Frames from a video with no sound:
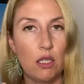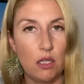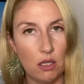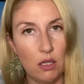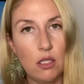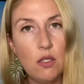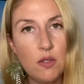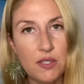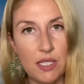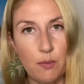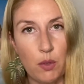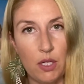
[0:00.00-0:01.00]
lose
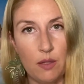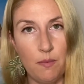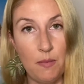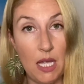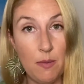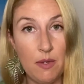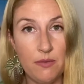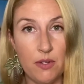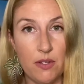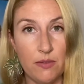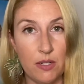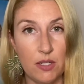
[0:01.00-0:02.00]
someone, maybe for
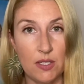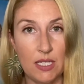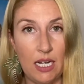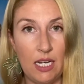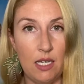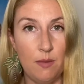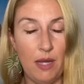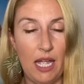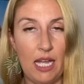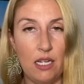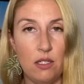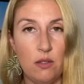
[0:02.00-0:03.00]
the first time,
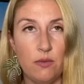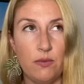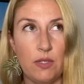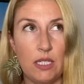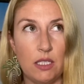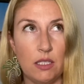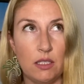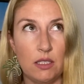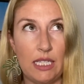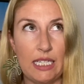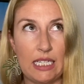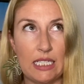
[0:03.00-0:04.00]
and you feel
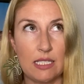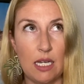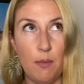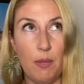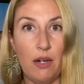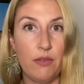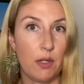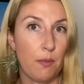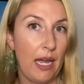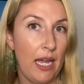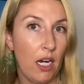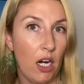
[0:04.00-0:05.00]
like it's above your
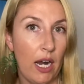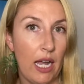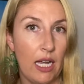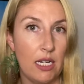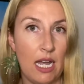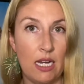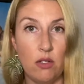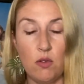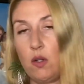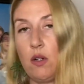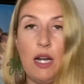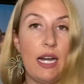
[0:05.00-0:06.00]
pay grade and you
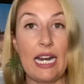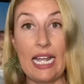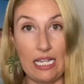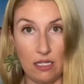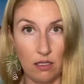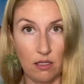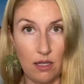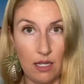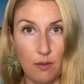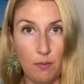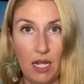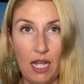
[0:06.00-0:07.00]
don't know how to handle
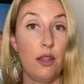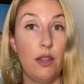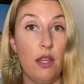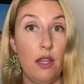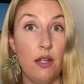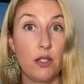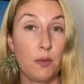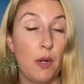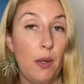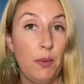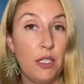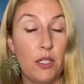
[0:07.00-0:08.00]
them. There's
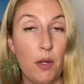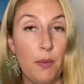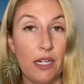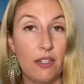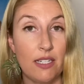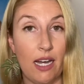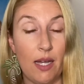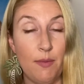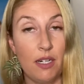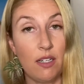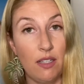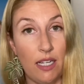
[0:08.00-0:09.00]
probably no better time in
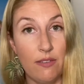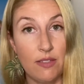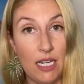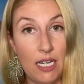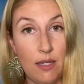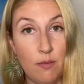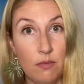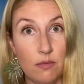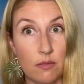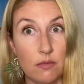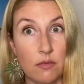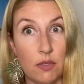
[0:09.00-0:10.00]
our lifetime,
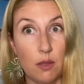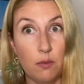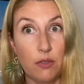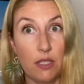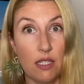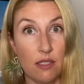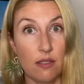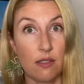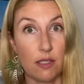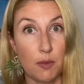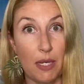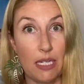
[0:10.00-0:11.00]
hopefully this is
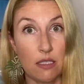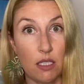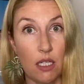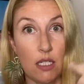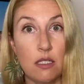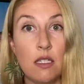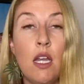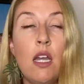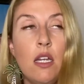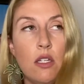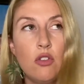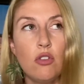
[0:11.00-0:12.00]
as bad as it gets,
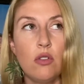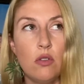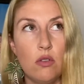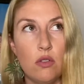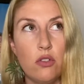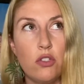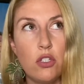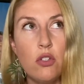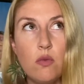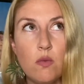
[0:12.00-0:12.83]
to